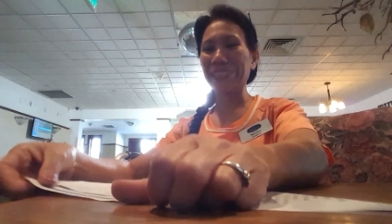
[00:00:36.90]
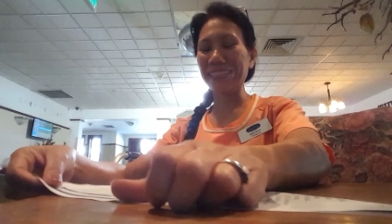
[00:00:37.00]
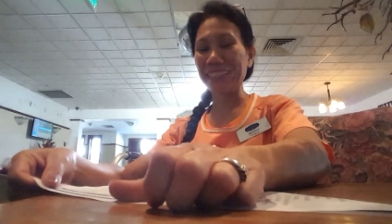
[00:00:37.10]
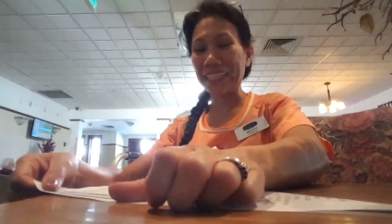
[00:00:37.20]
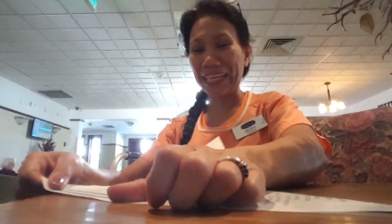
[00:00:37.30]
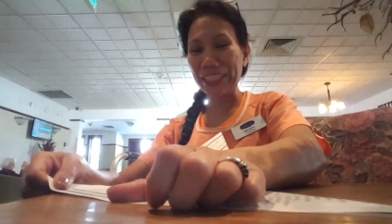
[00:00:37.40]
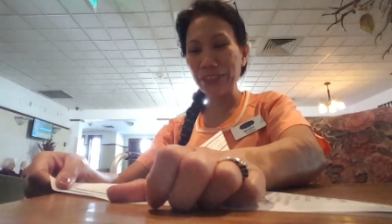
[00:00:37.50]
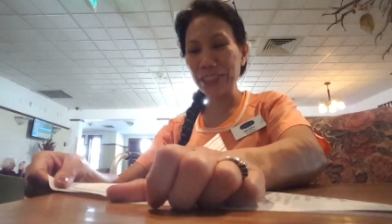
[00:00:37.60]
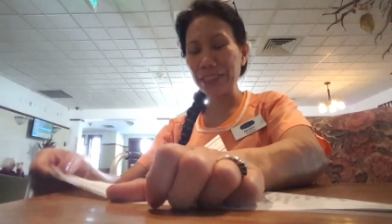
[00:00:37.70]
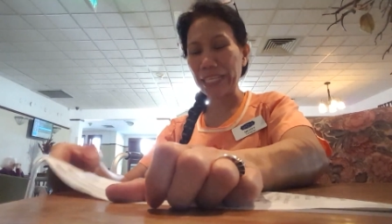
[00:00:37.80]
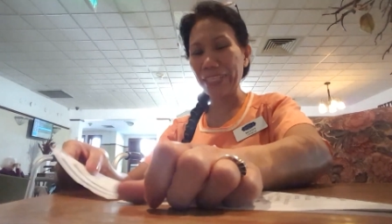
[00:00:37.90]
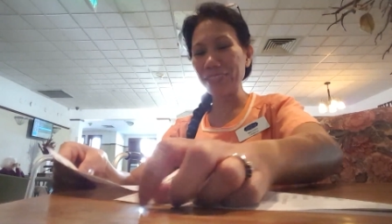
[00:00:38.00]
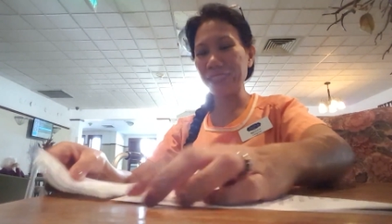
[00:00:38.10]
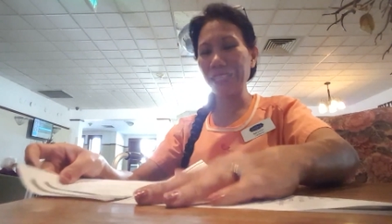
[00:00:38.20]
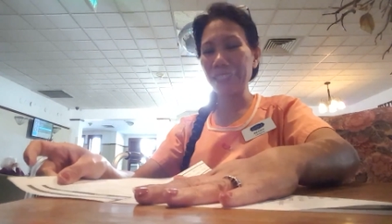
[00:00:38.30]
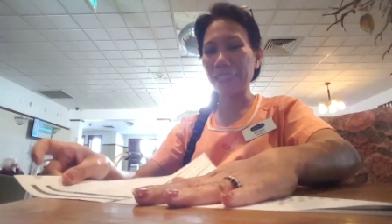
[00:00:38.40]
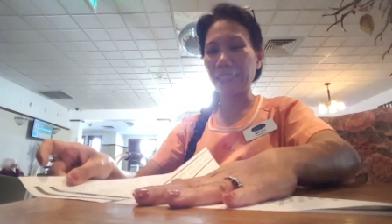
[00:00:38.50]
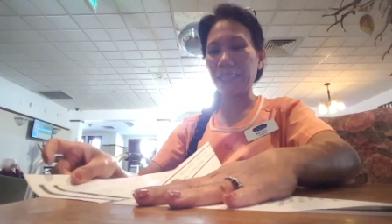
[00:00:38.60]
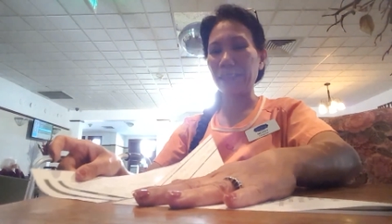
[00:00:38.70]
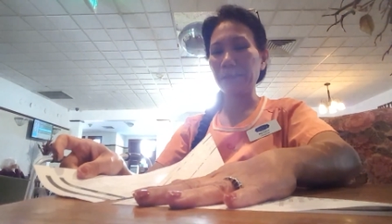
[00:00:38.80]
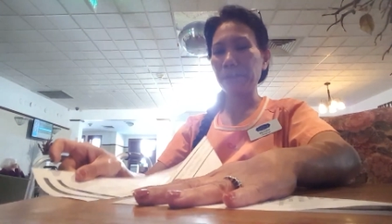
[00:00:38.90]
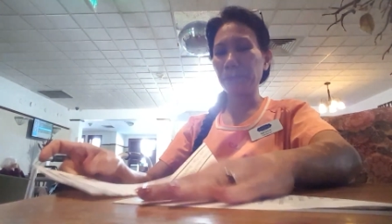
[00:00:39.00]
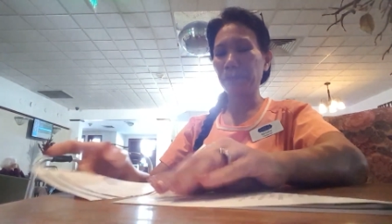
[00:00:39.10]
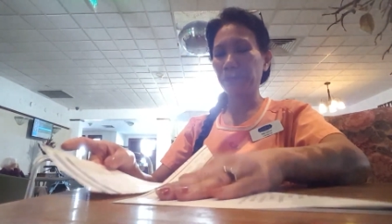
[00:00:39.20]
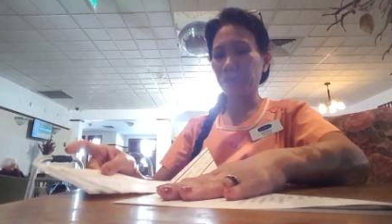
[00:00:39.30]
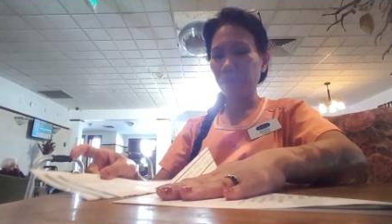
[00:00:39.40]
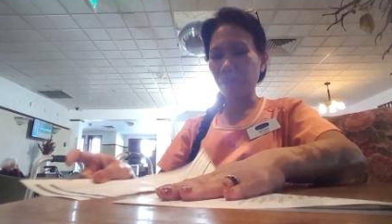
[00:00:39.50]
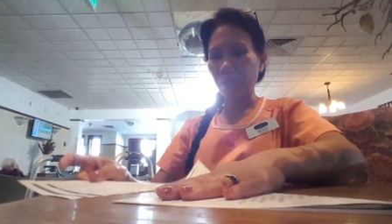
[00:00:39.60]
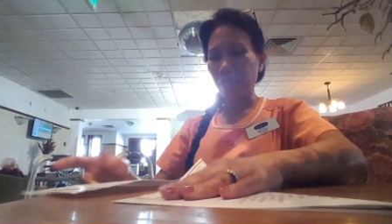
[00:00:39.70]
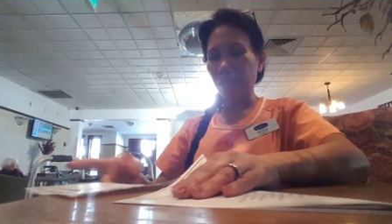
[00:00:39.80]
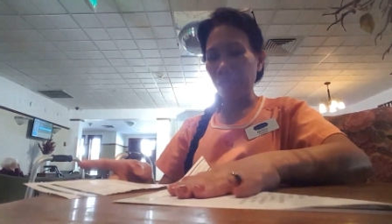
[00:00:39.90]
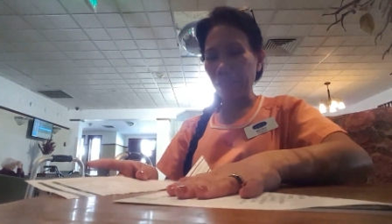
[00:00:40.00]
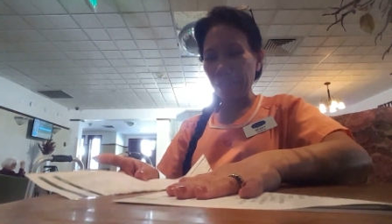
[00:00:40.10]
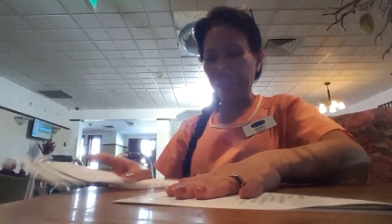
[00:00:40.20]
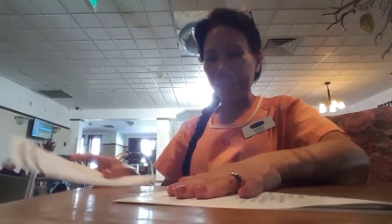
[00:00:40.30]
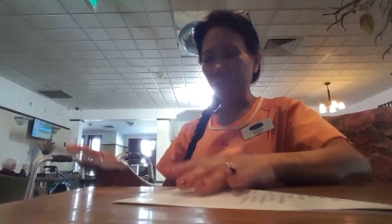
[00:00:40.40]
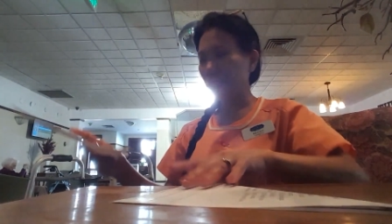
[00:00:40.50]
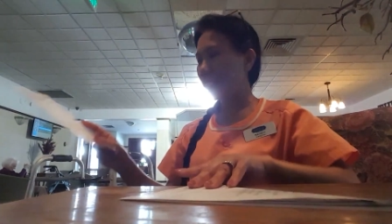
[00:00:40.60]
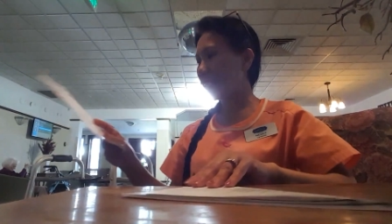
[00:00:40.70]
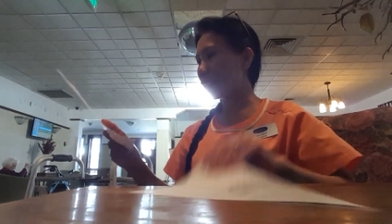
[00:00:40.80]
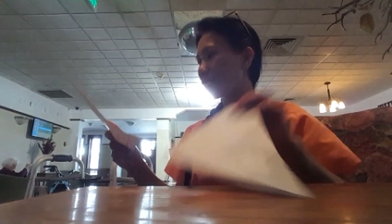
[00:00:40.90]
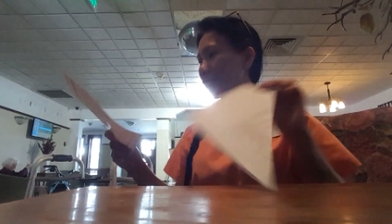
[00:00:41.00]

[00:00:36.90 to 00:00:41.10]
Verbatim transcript: But I use I use this uh, I use this